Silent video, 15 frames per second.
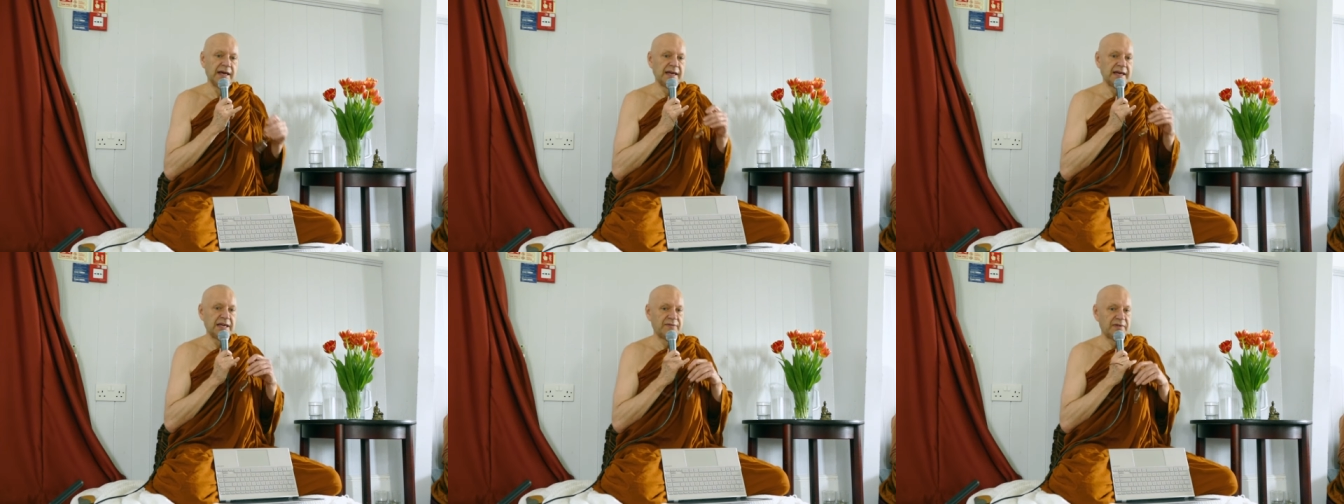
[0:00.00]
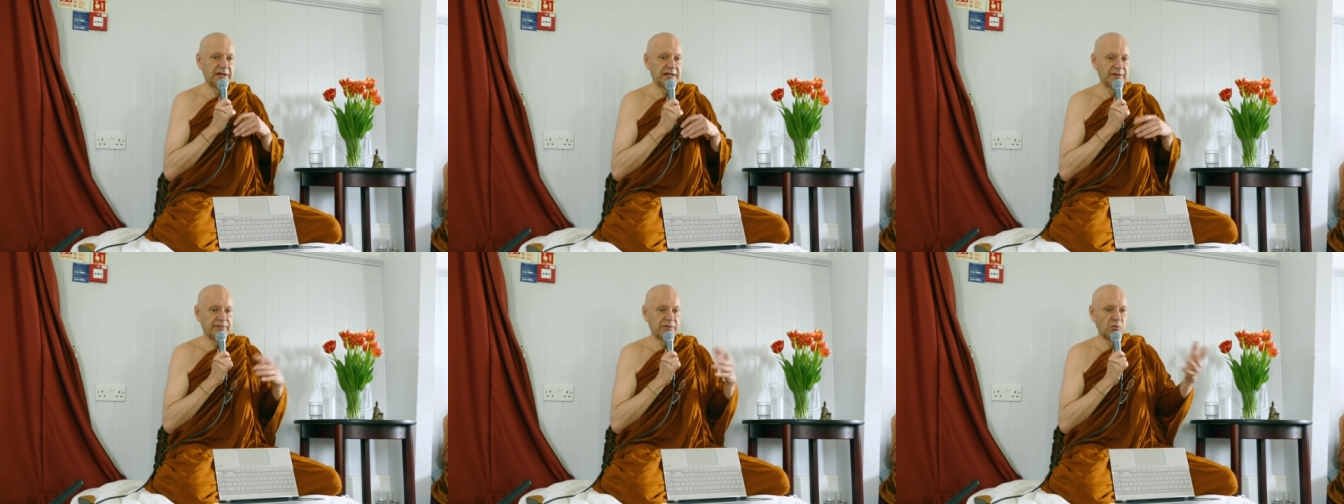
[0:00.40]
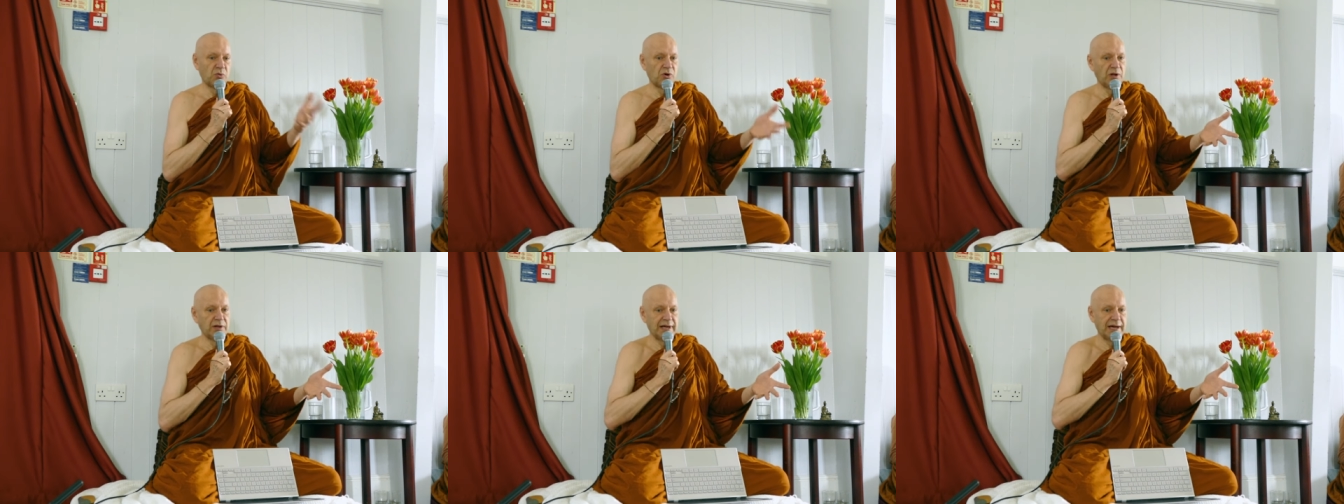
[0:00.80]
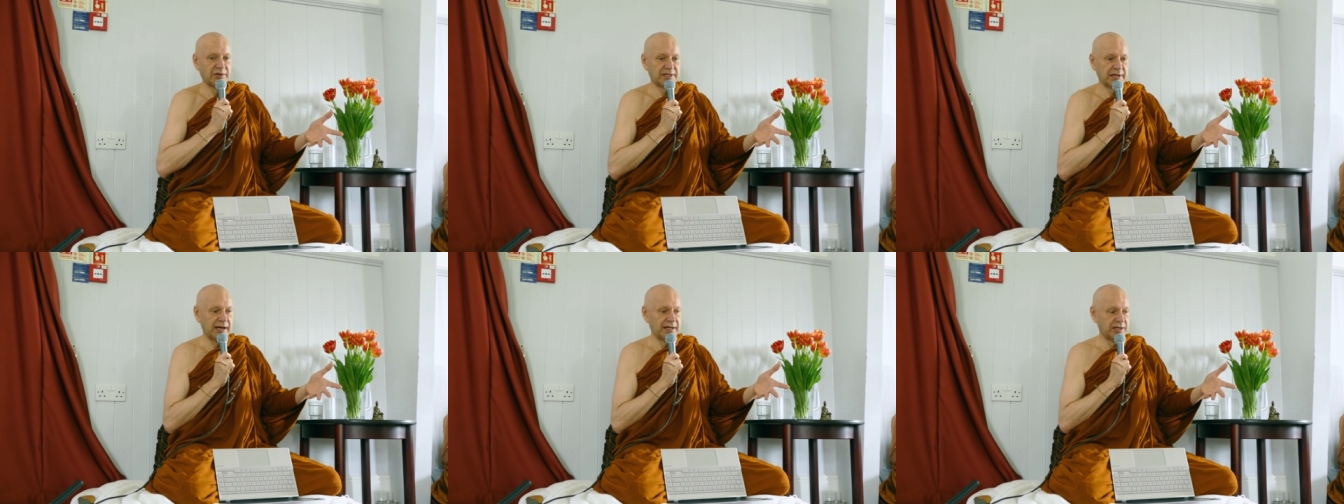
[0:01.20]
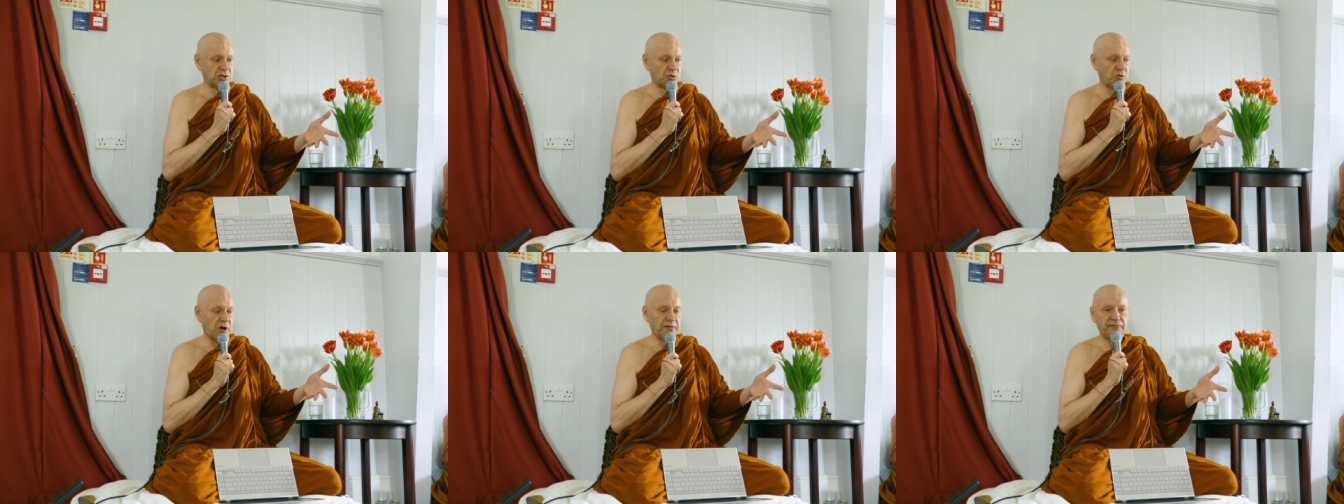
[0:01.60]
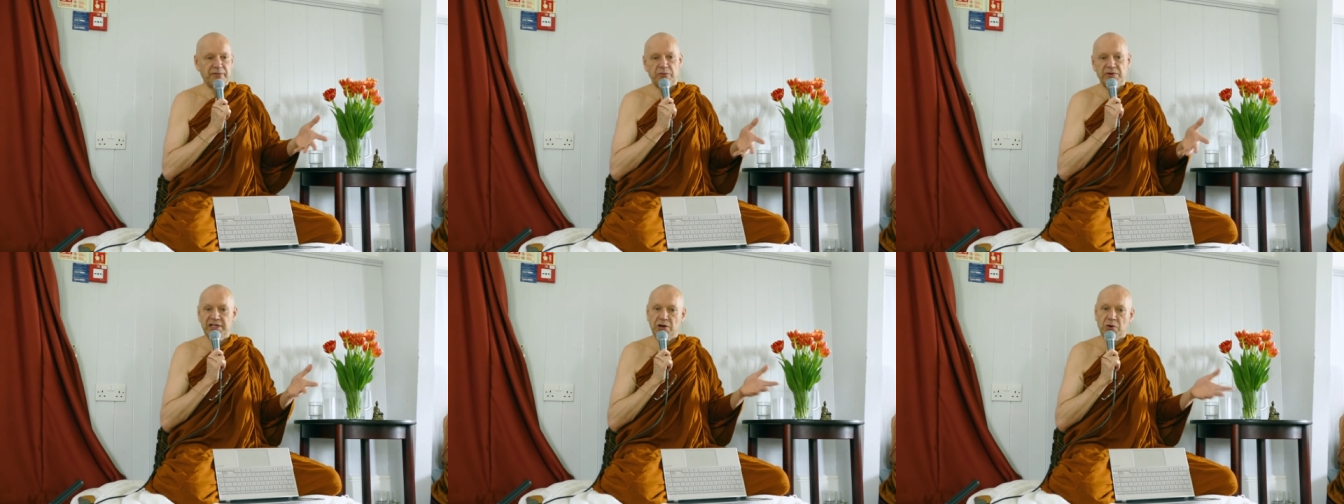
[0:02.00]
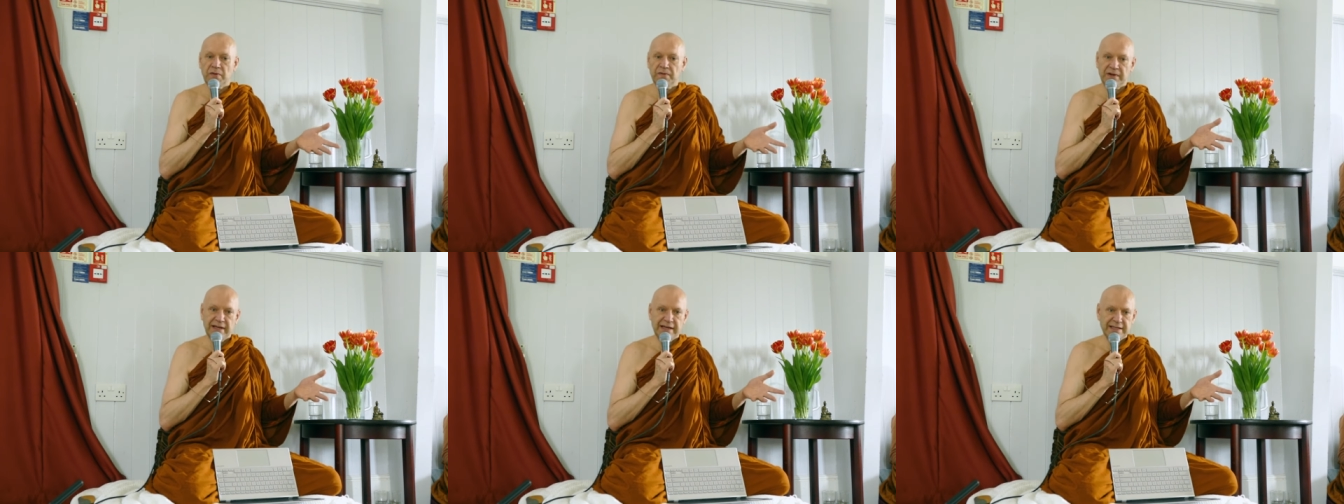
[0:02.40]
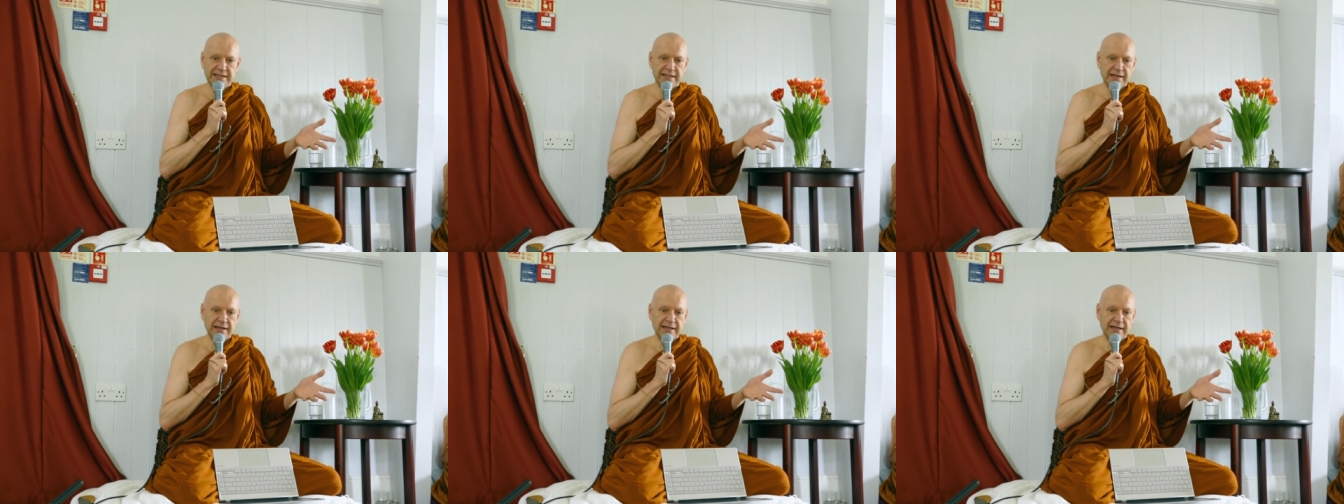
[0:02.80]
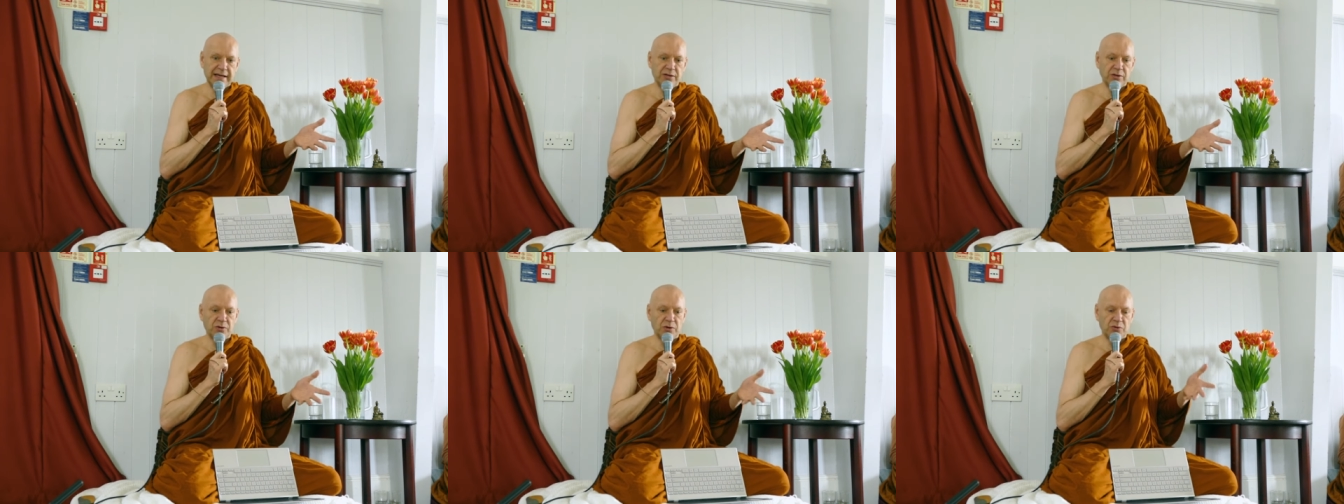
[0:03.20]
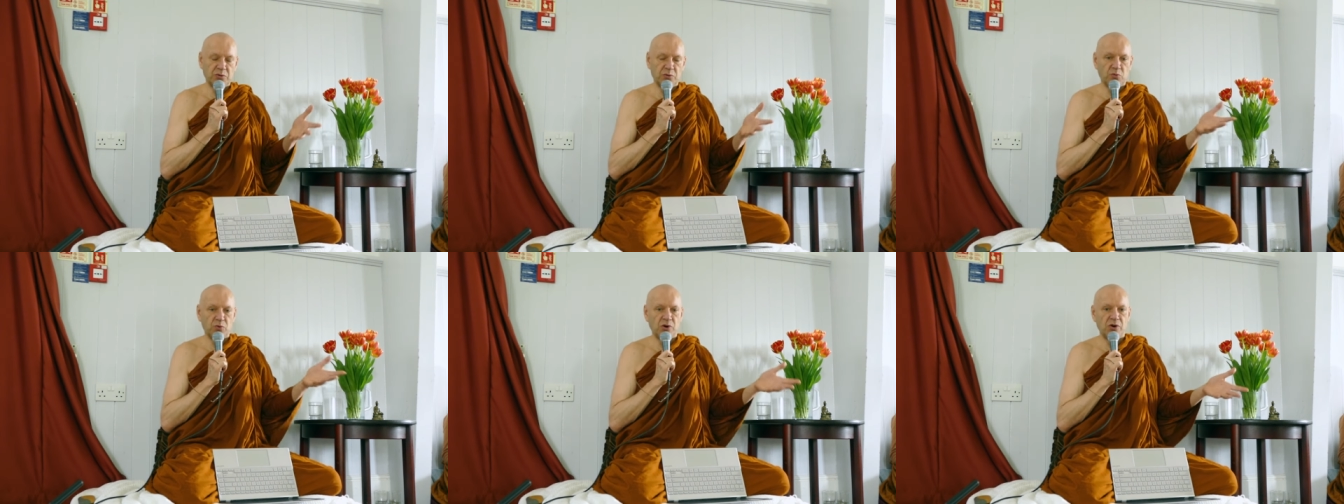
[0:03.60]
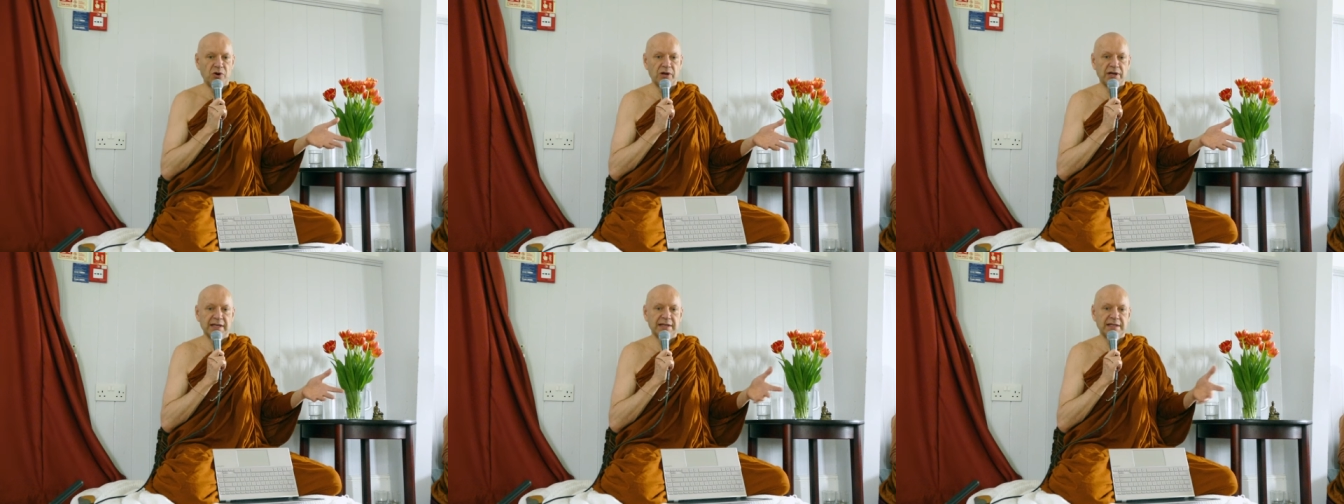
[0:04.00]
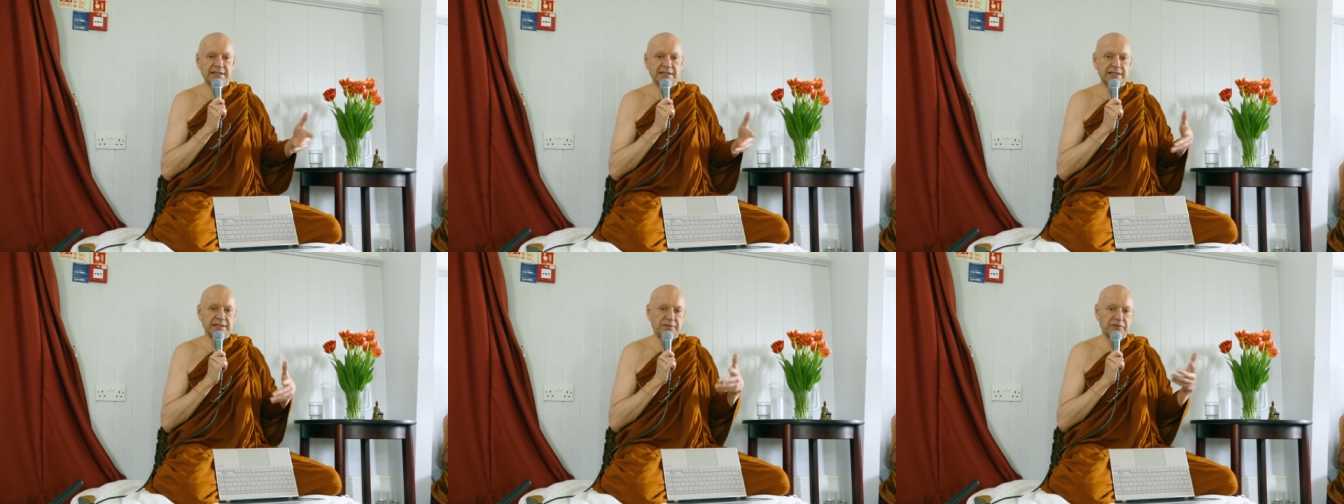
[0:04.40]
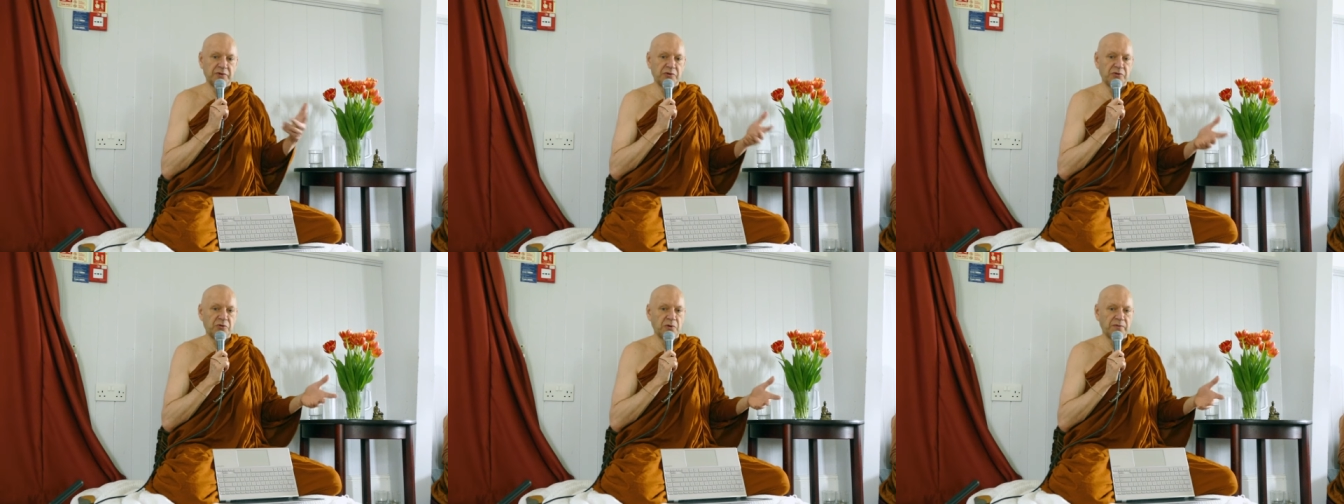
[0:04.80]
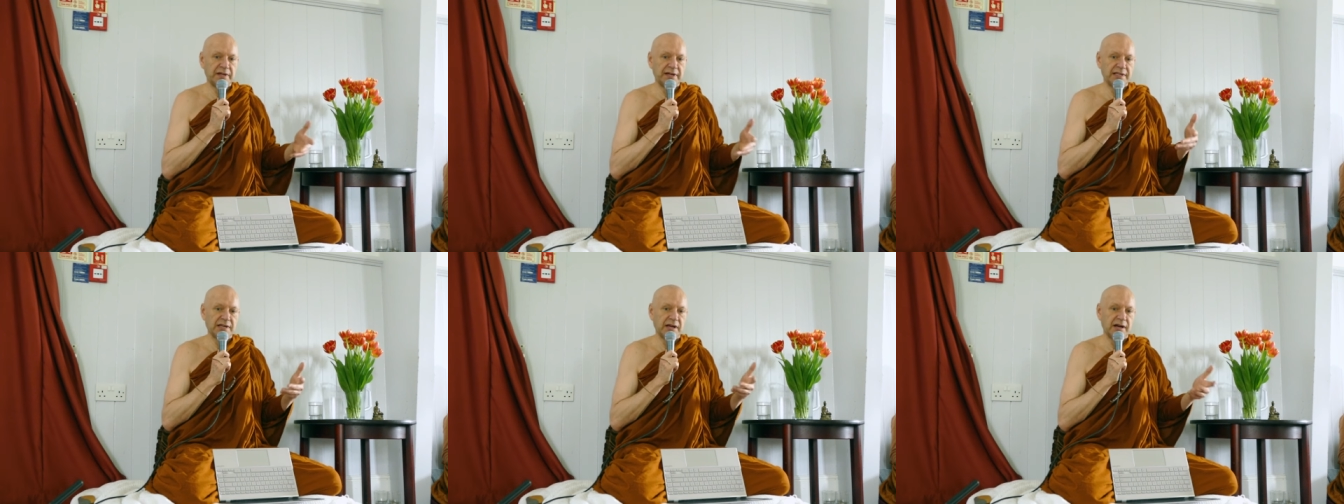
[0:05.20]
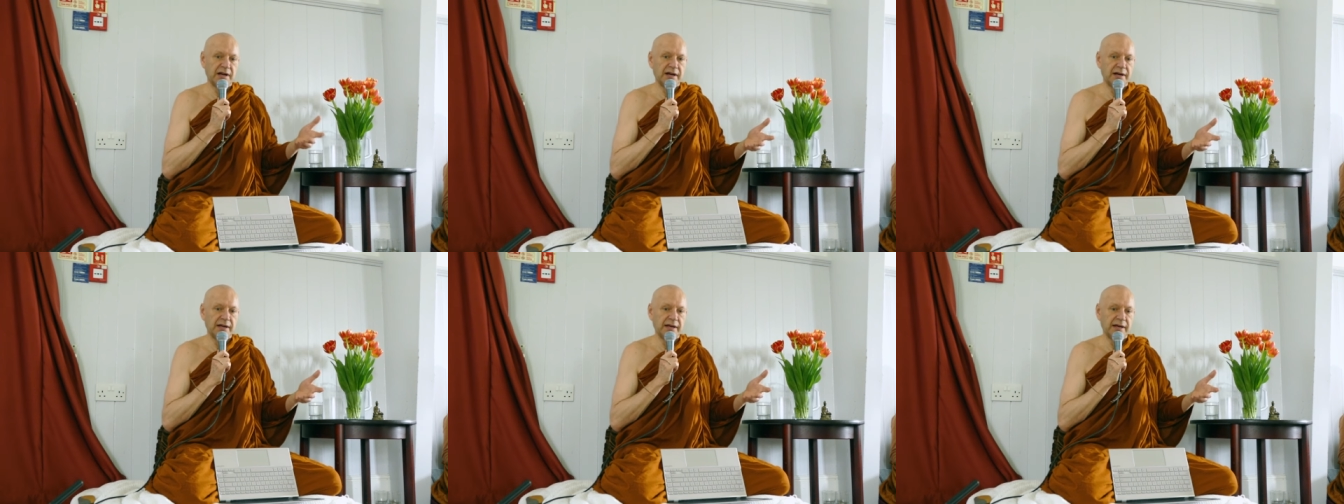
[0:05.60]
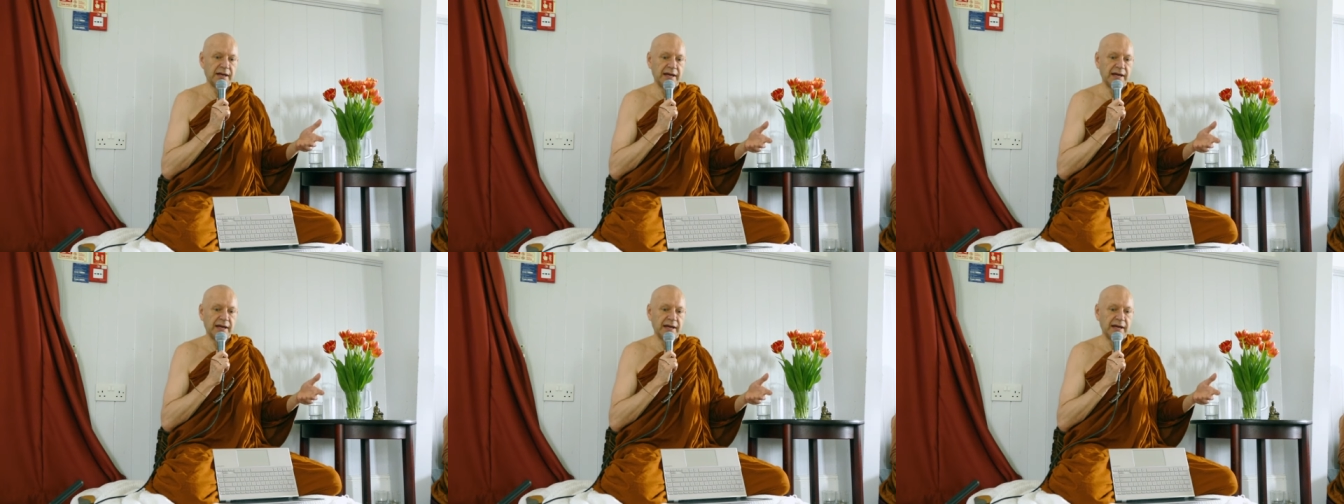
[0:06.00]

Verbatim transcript: even if the world outside is rough, which it often is, uh, yeah, you go to work and it's difficult and it's hard.